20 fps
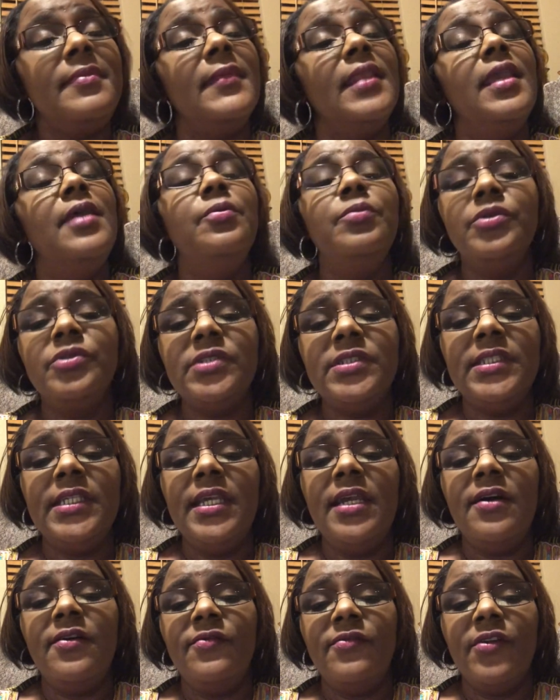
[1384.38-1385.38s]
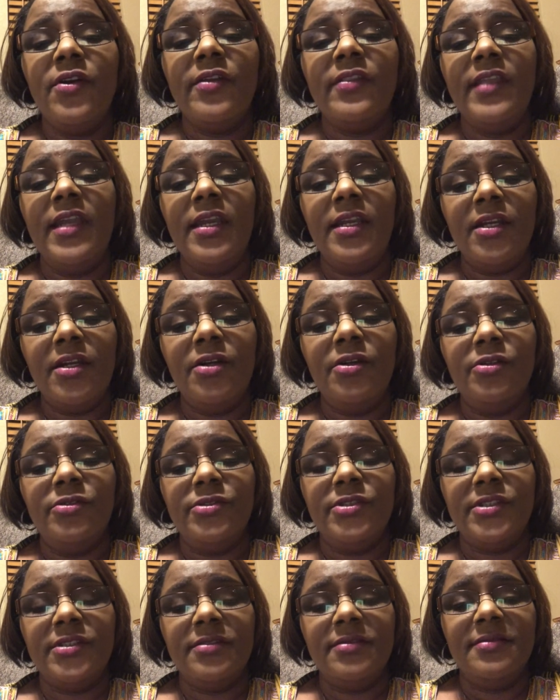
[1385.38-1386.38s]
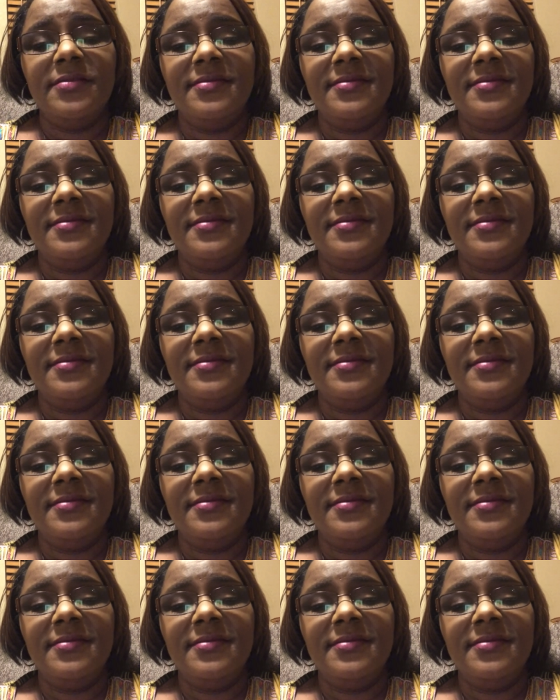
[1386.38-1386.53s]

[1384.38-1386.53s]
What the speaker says: And we'll see how far that goes.